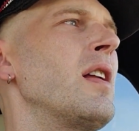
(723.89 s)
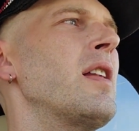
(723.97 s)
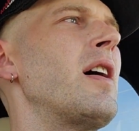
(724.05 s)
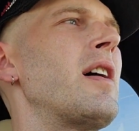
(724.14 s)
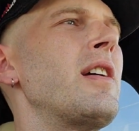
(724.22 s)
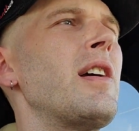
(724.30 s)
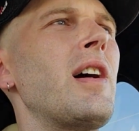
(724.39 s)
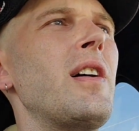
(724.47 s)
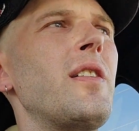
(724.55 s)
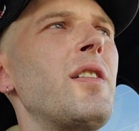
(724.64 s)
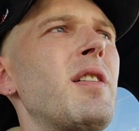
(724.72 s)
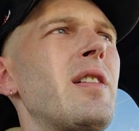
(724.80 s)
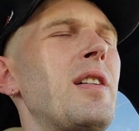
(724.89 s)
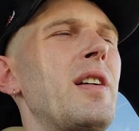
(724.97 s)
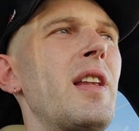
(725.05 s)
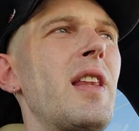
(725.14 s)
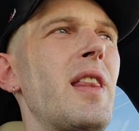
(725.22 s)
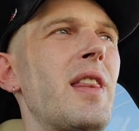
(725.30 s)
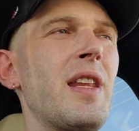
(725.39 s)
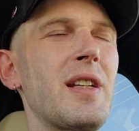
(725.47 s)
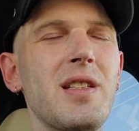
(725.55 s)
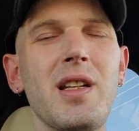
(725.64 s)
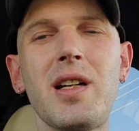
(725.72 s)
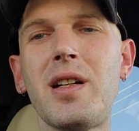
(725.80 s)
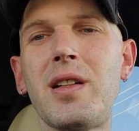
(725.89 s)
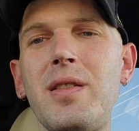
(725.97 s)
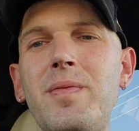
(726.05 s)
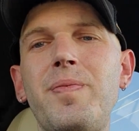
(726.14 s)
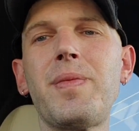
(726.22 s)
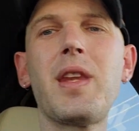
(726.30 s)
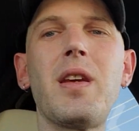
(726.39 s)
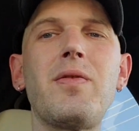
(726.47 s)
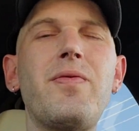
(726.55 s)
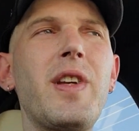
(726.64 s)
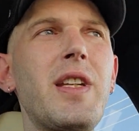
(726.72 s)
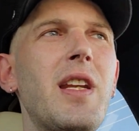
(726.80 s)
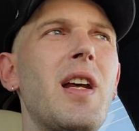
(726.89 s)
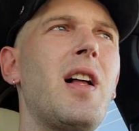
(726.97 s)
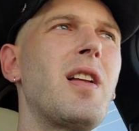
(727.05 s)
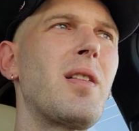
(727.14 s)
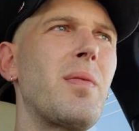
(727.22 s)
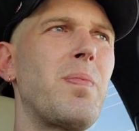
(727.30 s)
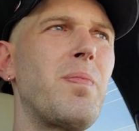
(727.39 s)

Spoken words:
there you go. That's a $50